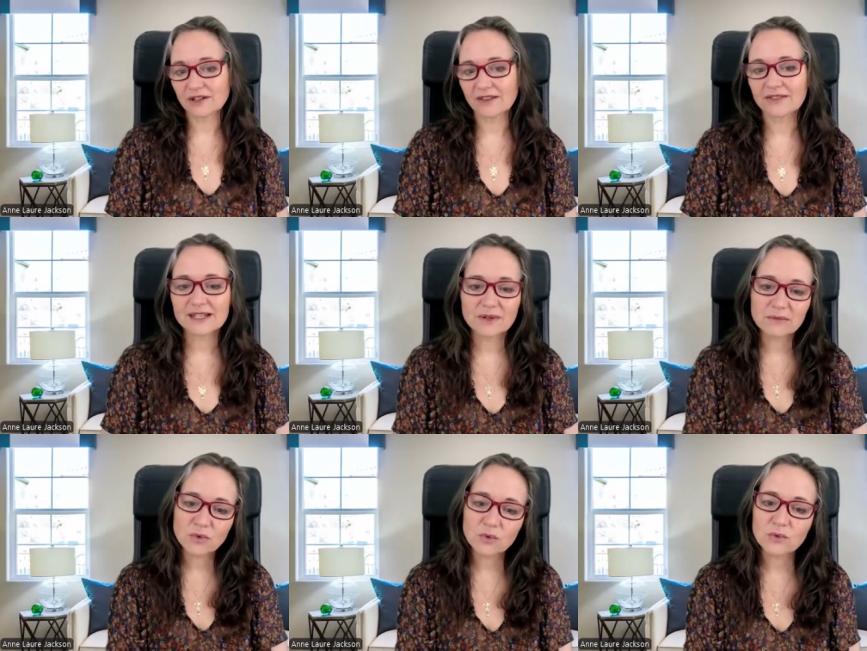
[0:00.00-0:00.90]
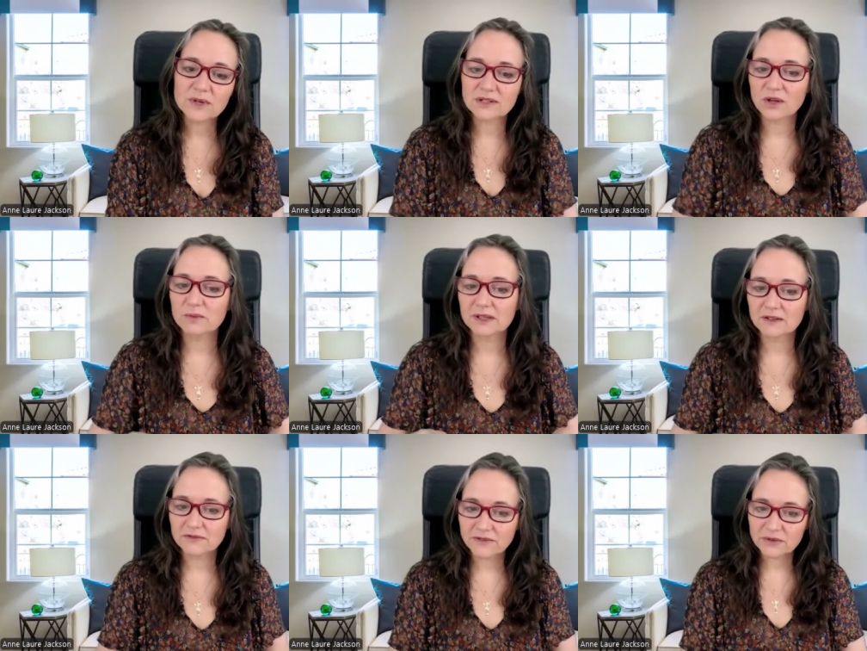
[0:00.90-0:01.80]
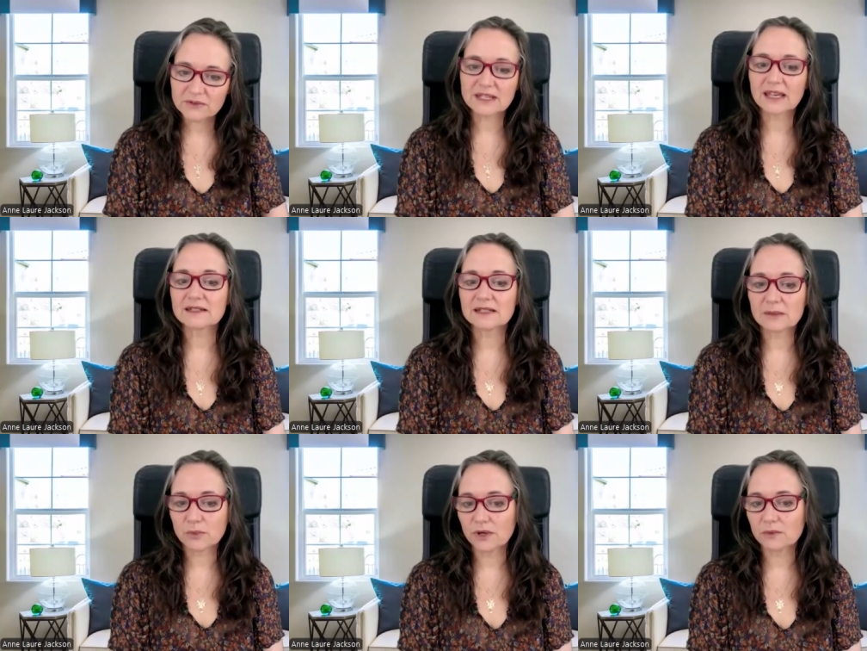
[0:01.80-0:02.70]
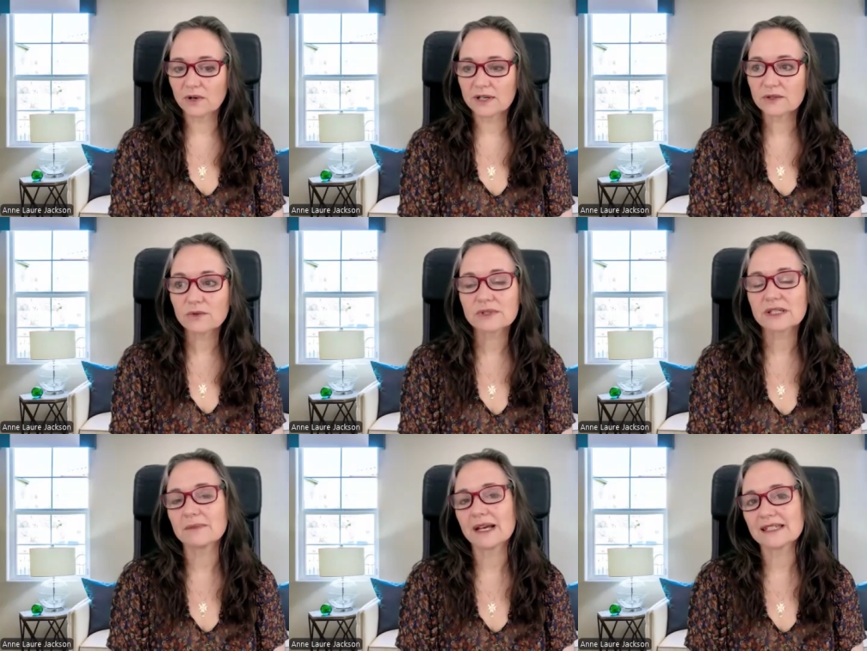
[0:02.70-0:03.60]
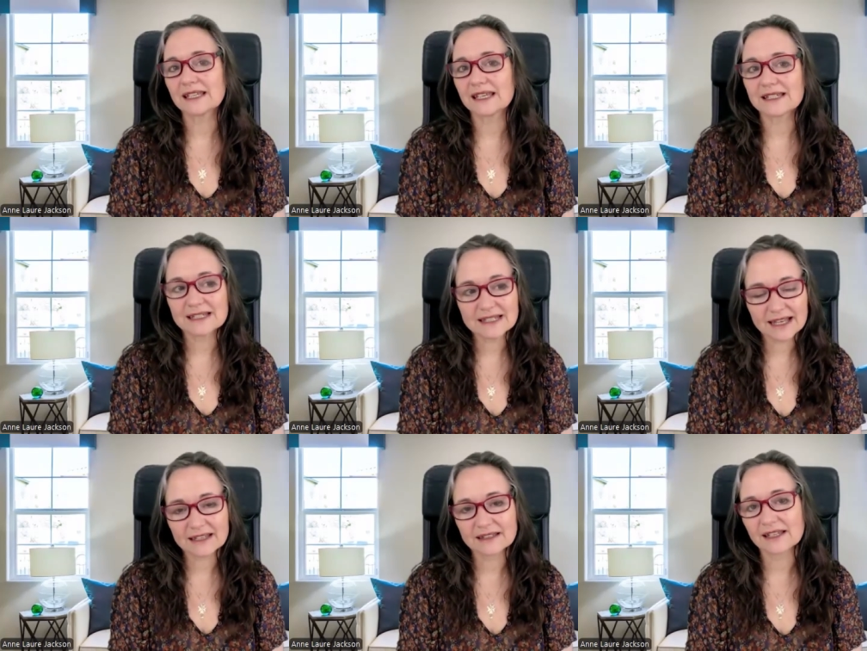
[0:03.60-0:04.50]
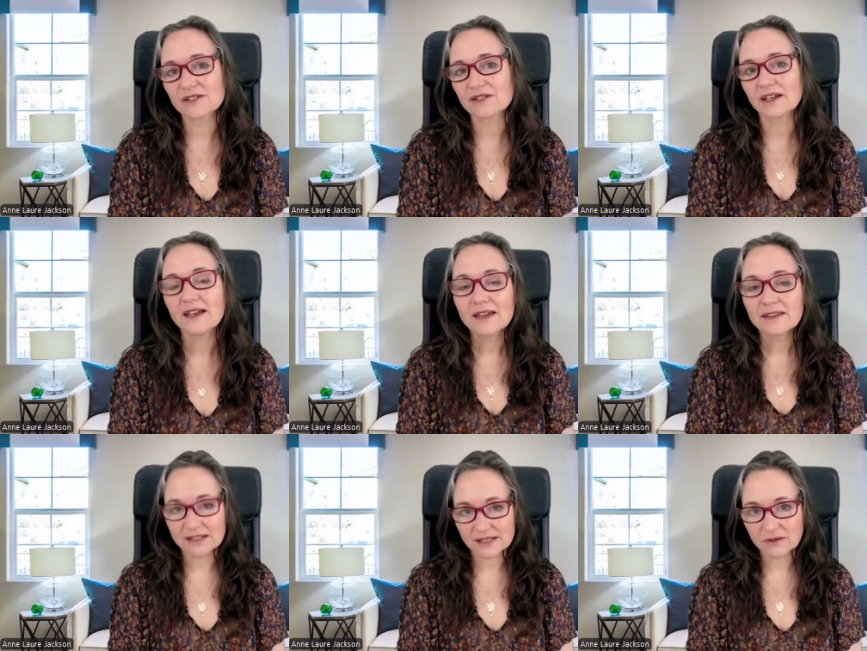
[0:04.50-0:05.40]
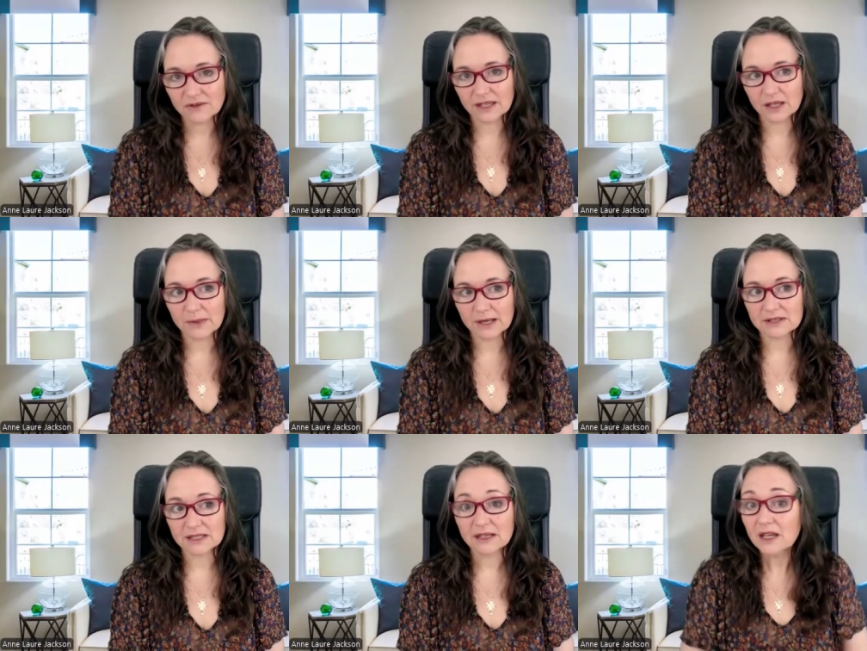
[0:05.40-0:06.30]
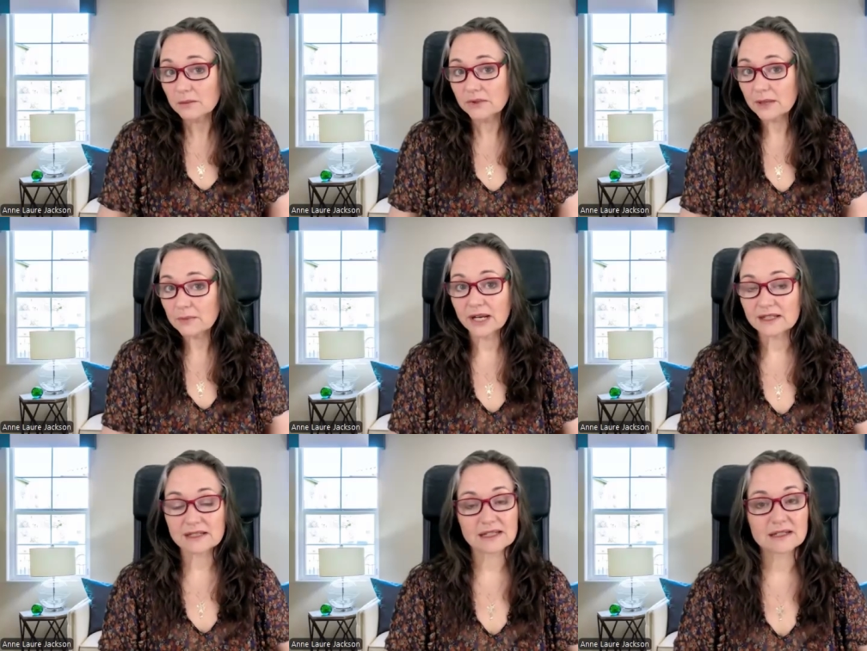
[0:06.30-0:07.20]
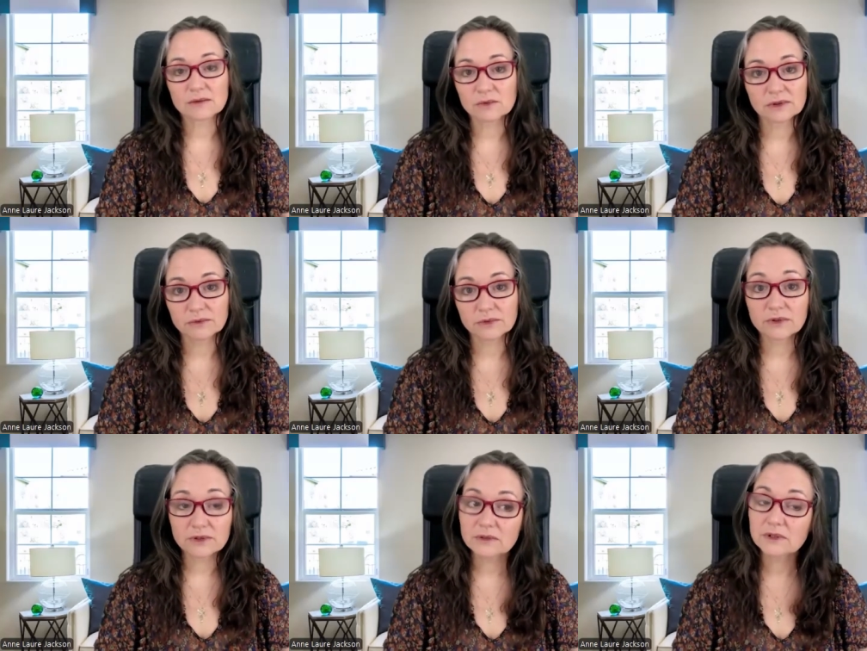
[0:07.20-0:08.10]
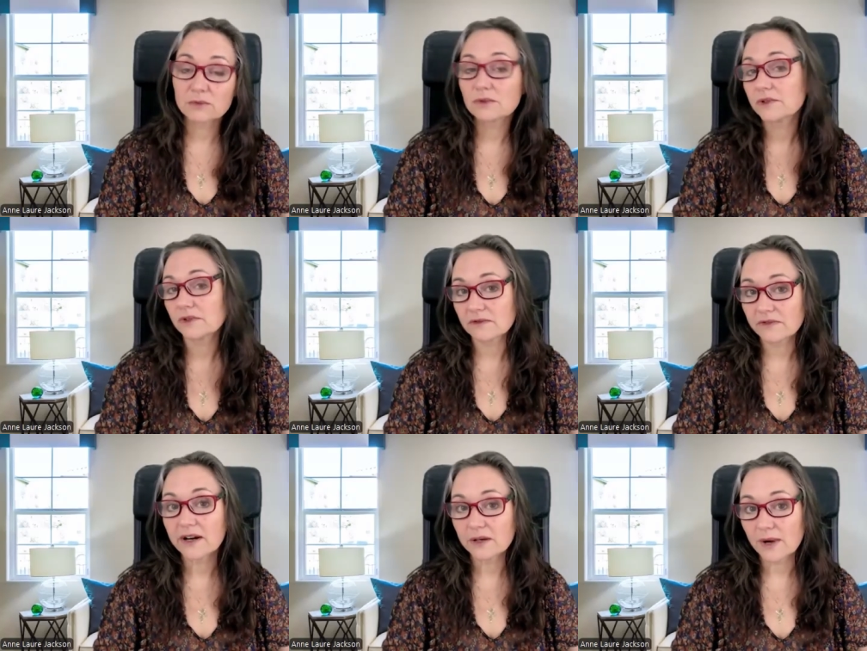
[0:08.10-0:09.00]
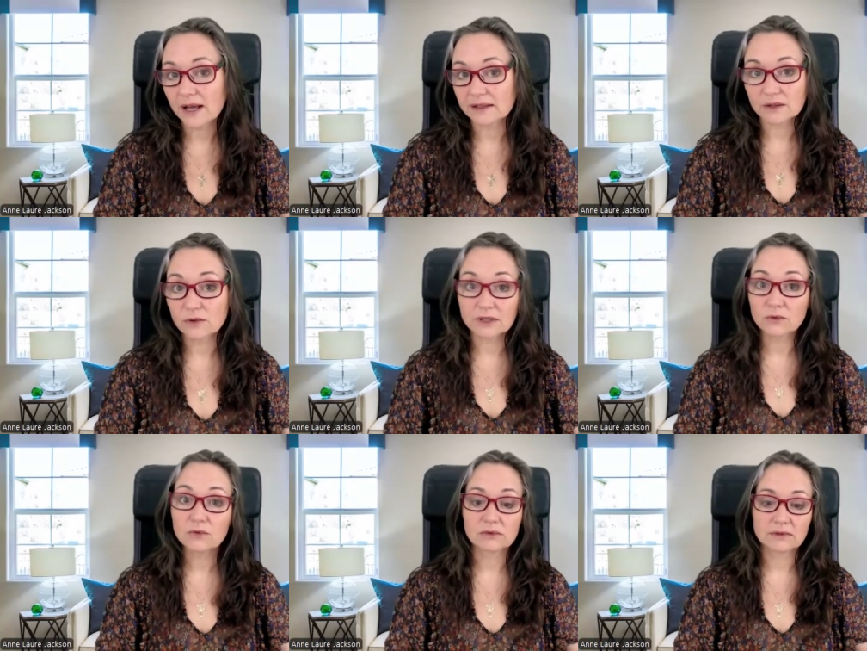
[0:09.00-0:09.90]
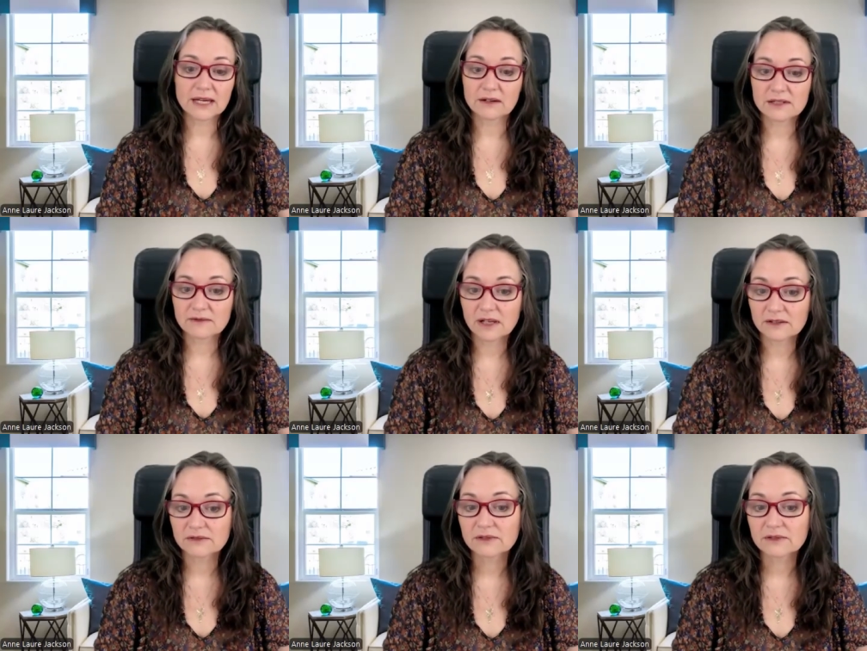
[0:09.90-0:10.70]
And that's what I'm always hoping that folks get to that point where it's automatic, it's second nature. They don't think about it, but they're practices that will do them very well in all areas of life.